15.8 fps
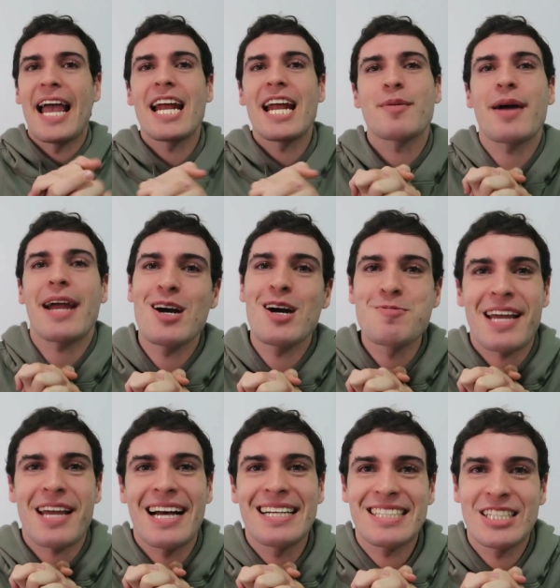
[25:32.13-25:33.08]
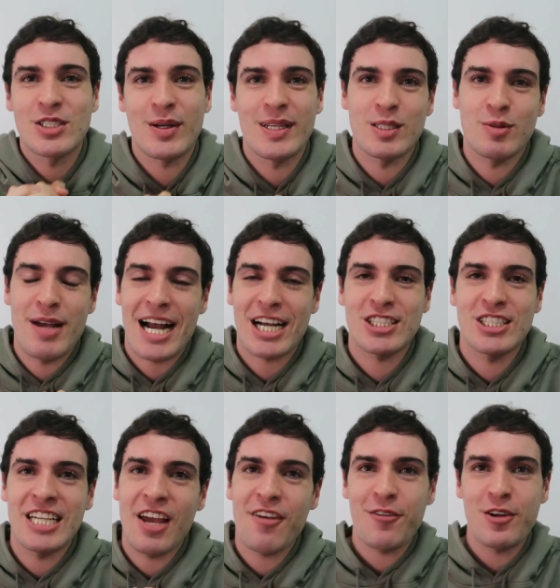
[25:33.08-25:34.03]
Anyway, I hope you guys enjoyed this
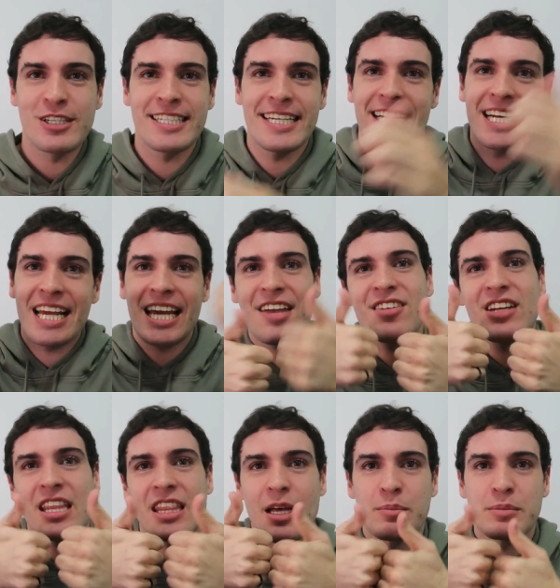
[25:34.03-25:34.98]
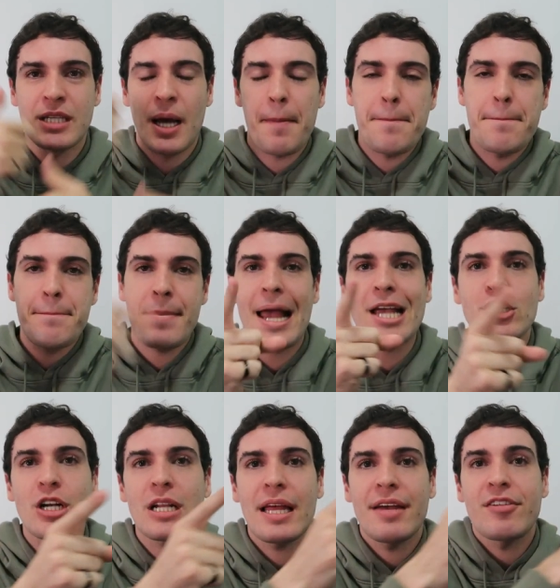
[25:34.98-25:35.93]
reaction. If you did, give it a thumbs up. Make
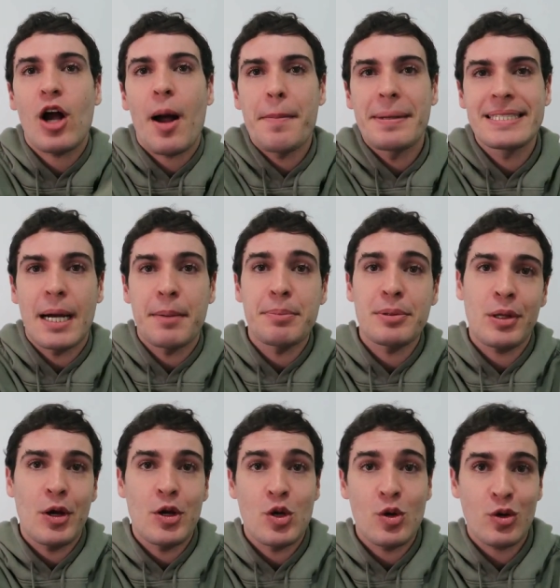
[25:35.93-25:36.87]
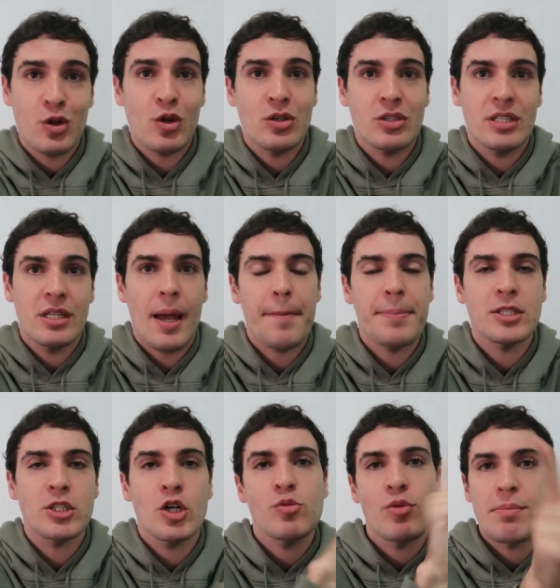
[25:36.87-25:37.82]
sure to leave a comment down below your thoughts of the
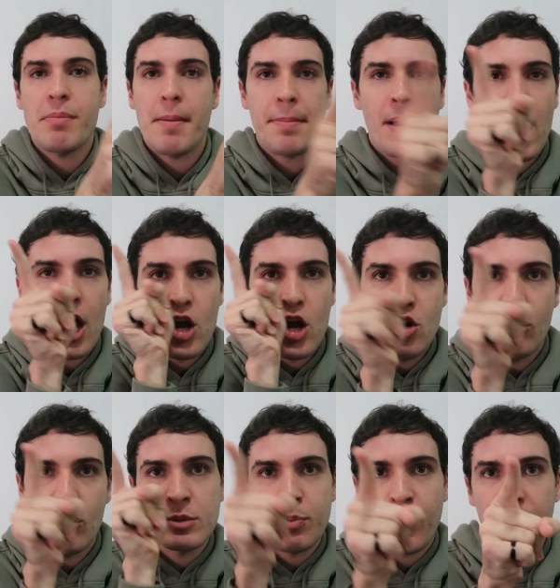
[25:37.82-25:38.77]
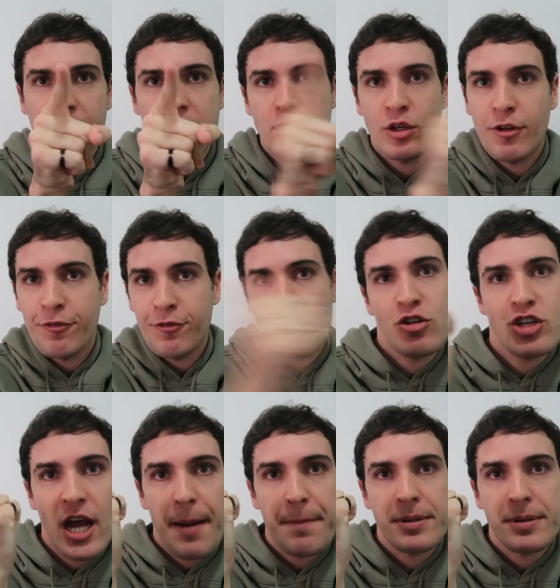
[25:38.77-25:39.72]
episode. Remember, no spoilers on the
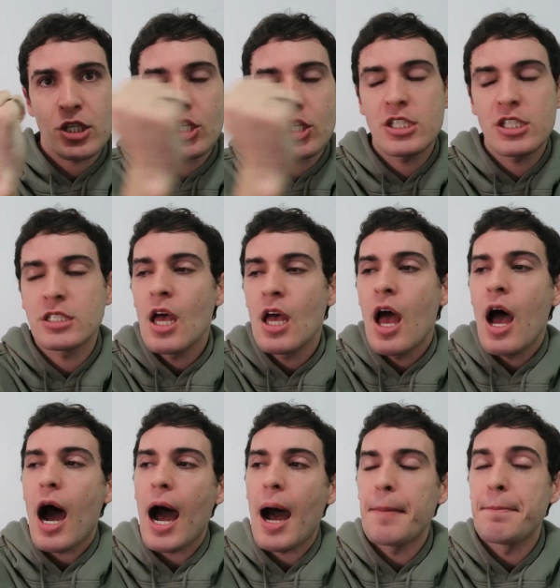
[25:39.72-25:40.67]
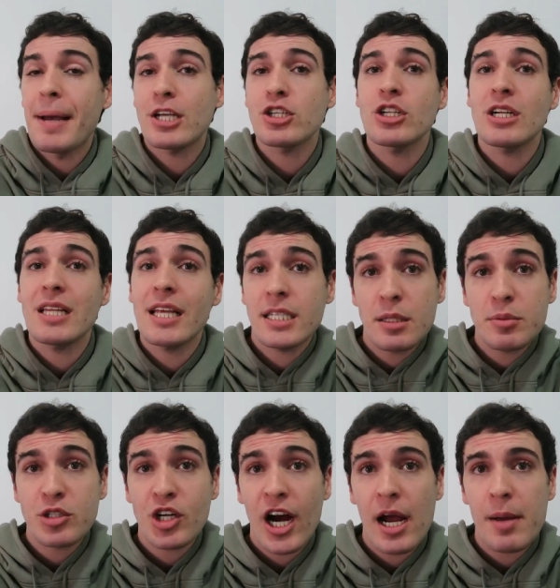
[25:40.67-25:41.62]
future episodes. Um, make sure to click
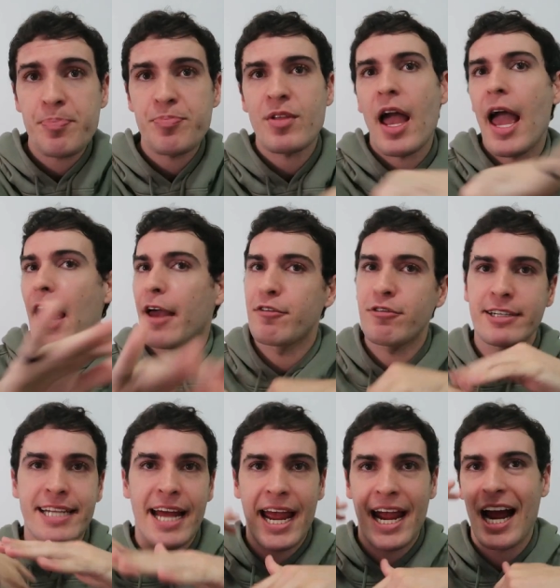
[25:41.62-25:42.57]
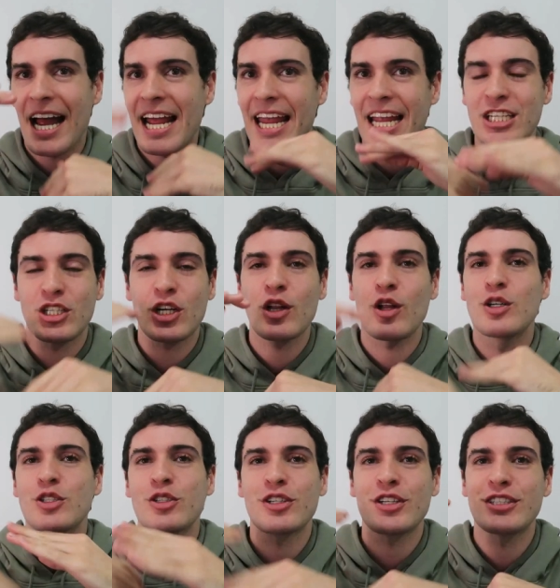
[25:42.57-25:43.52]
subscribe. Every day I itch
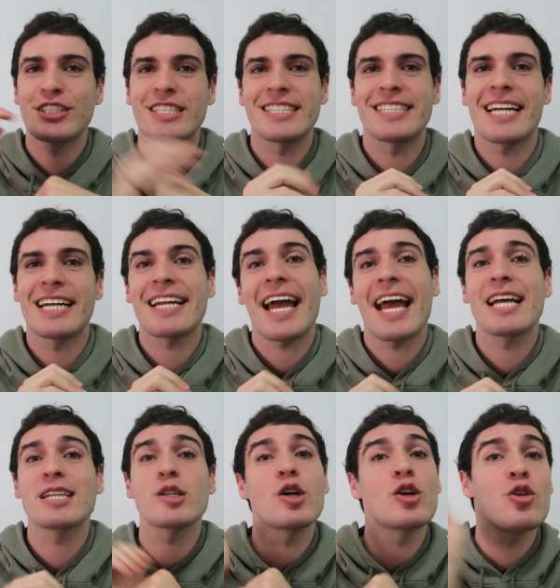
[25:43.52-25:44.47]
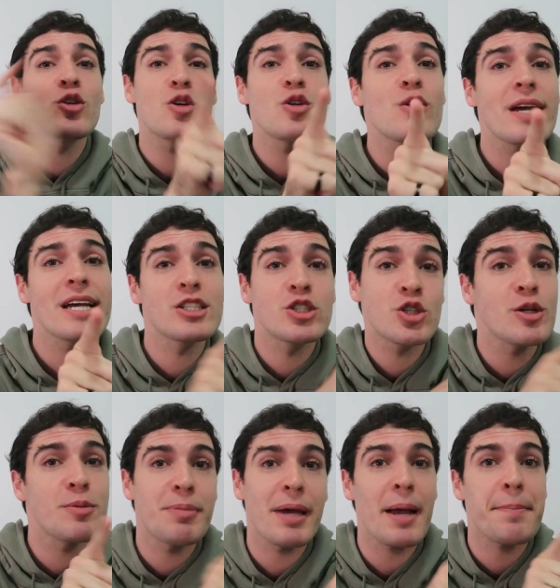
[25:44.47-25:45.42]
closer and closer to 10K, so you
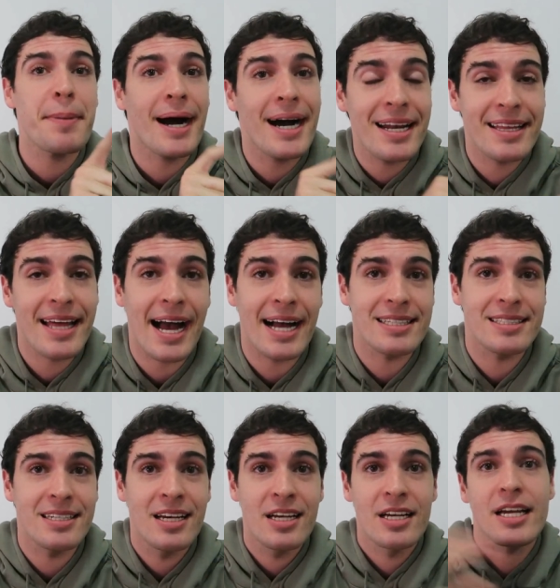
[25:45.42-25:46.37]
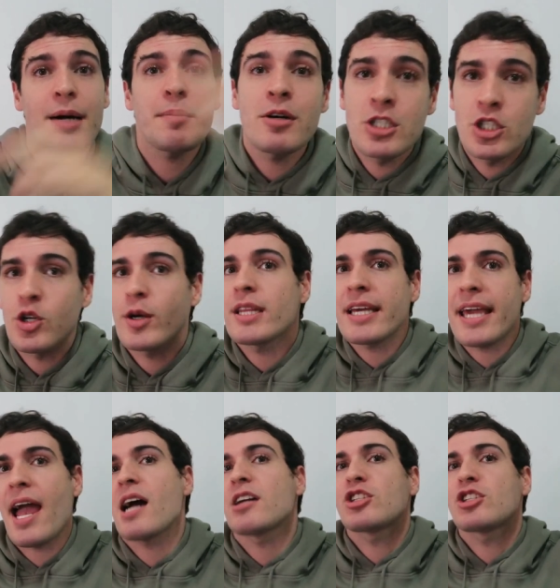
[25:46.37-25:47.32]
should be a part of that. Come on, join the
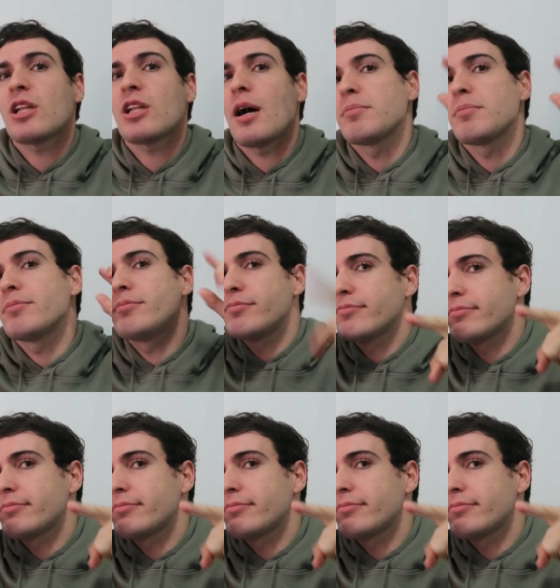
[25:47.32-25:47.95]
couch club.